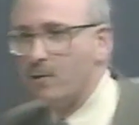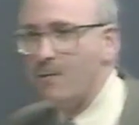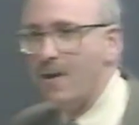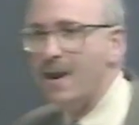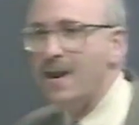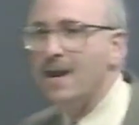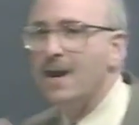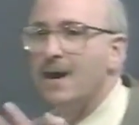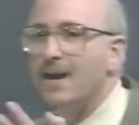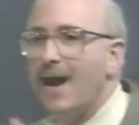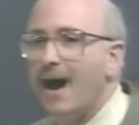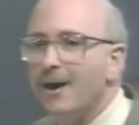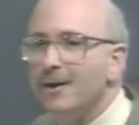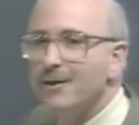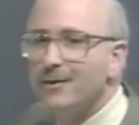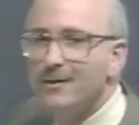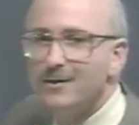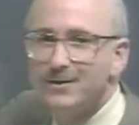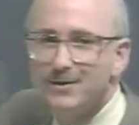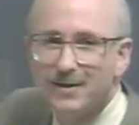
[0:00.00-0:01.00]
ready on how you're
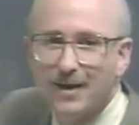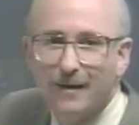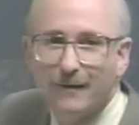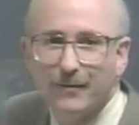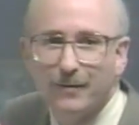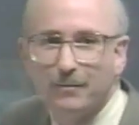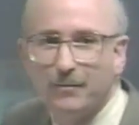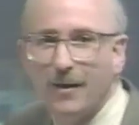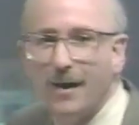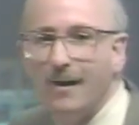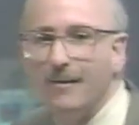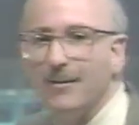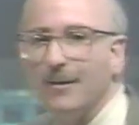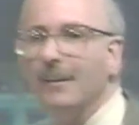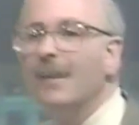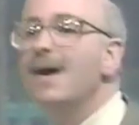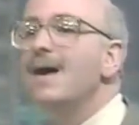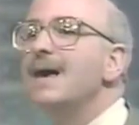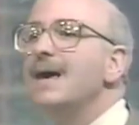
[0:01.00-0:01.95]
going to solve the problem,